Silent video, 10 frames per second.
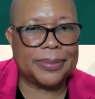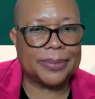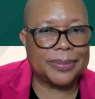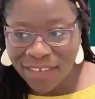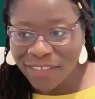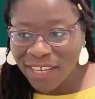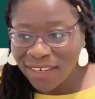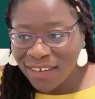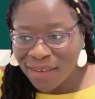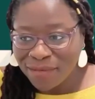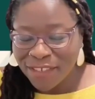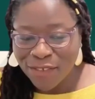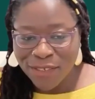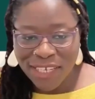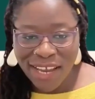I love that.
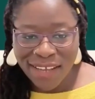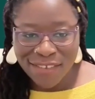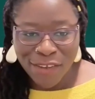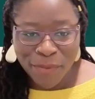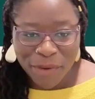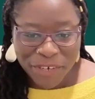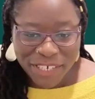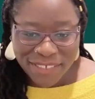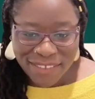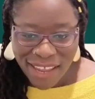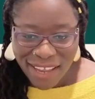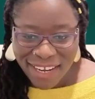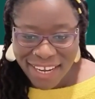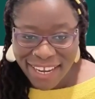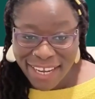Absolutely ask your members and
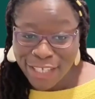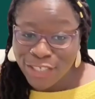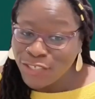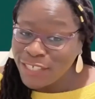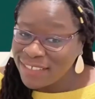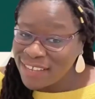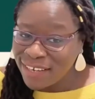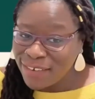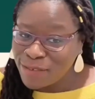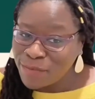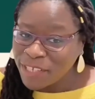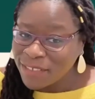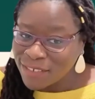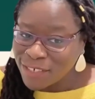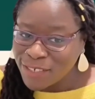engage your executive
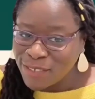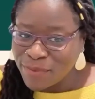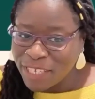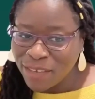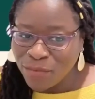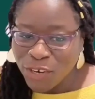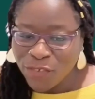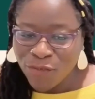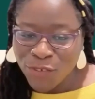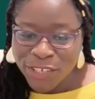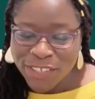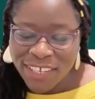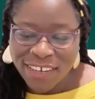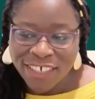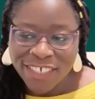sponsors. Make them work for
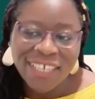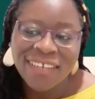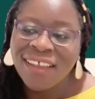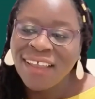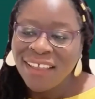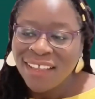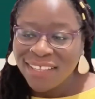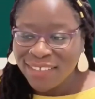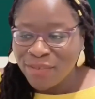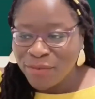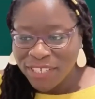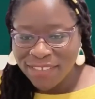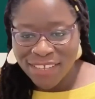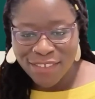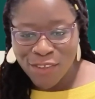the ERG. That's
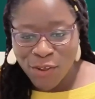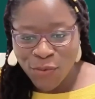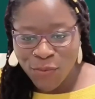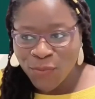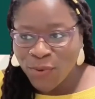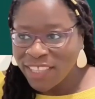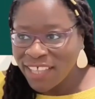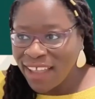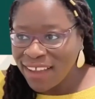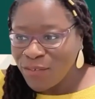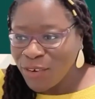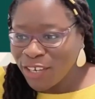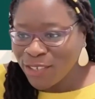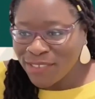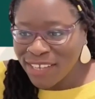amazing. So with that, we're
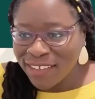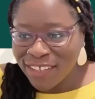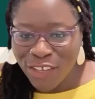closing out the